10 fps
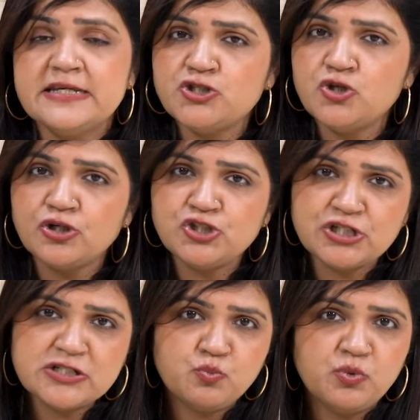It's not
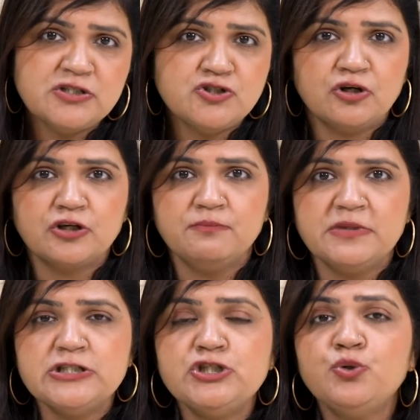just one
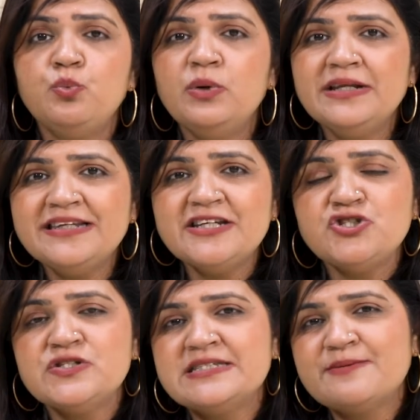document. You will
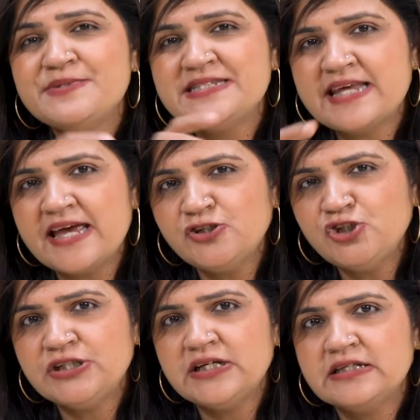need to
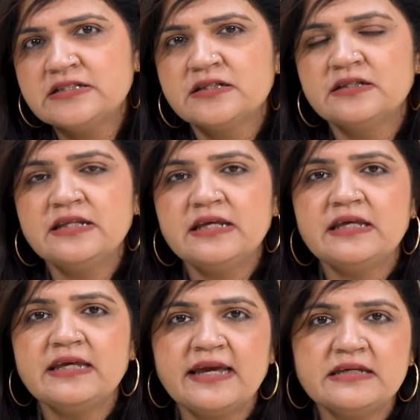substantiate
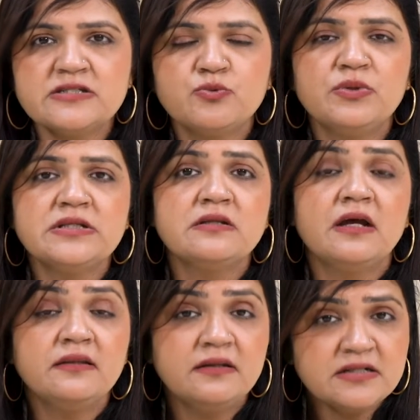the case with
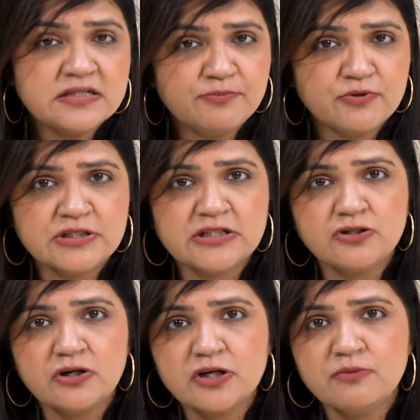other
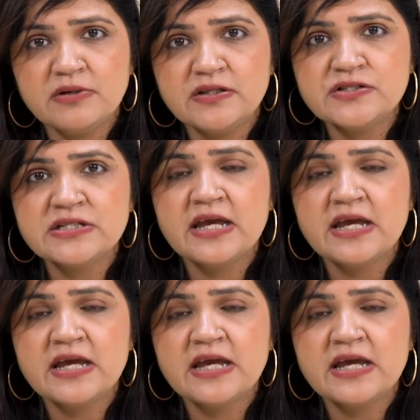supporting documents